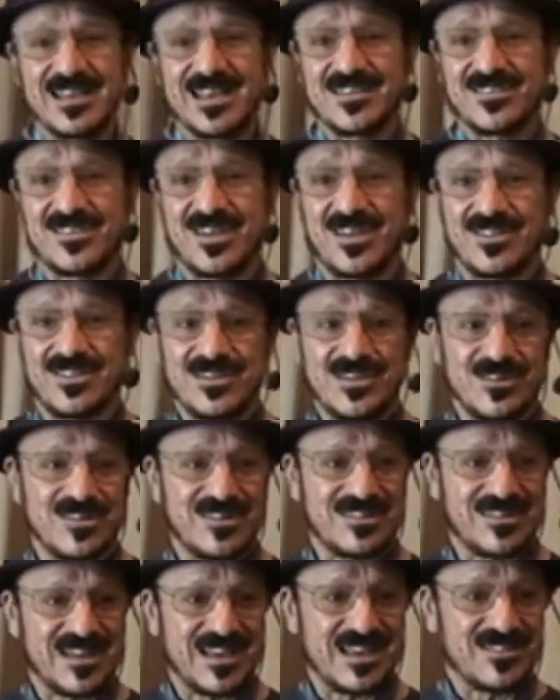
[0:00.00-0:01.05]
tests, all the
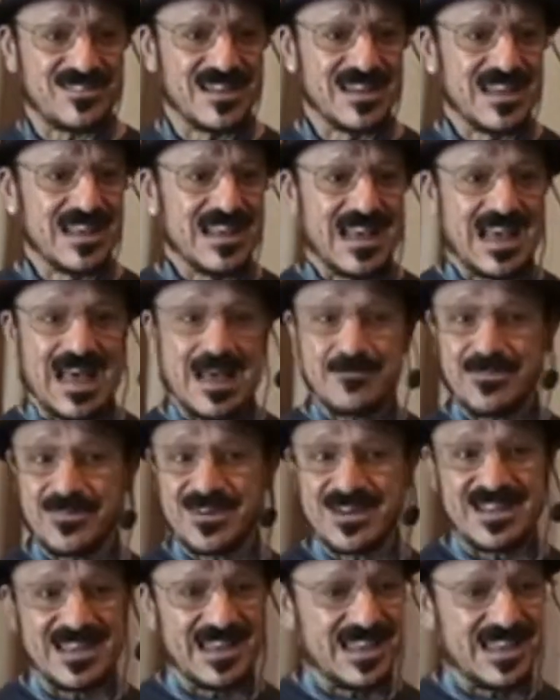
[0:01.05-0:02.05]
urine tests. I'm pretty